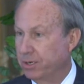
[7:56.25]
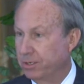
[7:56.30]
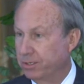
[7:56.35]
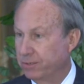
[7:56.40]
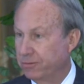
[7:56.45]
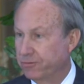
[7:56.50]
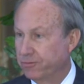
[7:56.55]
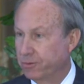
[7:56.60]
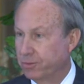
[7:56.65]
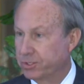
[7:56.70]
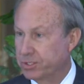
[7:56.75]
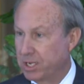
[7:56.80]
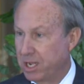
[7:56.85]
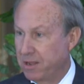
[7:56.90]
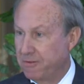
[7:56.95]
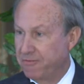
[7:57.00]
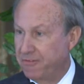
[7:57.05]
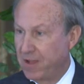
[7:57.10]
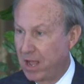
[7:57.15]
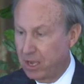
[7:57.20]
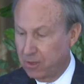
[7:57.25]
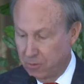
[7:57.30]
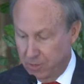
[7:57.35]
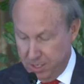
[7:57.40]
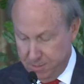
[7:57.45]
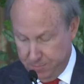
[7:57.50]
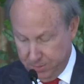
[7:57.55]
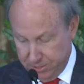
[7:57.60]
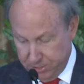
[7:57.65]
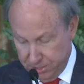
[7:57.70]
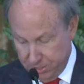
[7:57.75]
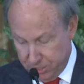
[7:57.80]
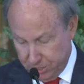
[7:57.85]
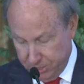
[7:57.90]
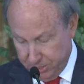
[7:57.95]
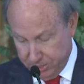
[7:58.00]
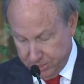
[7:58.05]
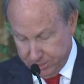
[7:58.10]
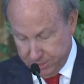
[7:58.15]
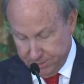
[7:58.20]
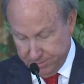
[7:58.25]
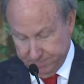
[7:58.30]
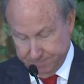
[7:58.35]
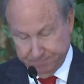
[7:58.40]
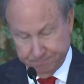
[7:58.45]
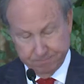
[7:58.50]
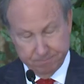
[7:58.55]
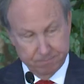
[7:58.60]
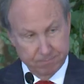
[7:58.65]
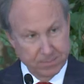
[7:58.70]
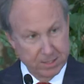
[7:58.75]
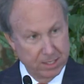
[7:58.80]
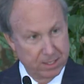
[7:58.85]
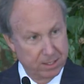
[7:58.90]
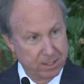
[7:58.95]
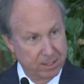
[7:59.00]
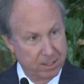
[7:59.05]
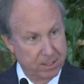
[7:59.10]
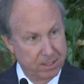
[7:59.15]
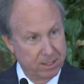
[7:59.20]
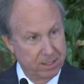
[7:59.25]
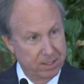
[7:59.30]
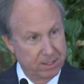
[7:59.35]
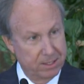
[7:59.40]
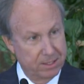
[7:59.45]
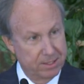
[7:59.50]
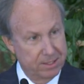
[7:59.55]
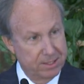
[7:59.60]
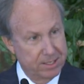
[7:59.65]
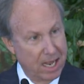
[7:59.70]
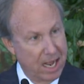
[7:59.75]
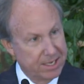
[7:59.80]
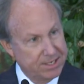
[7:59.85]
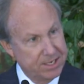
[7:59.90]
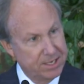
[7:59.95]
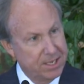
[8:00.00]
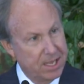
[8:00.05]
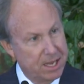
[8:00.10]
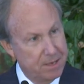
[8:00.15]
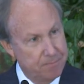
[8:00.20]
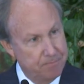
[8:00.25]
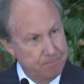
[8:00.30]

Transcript: full-time faculty positions, not to get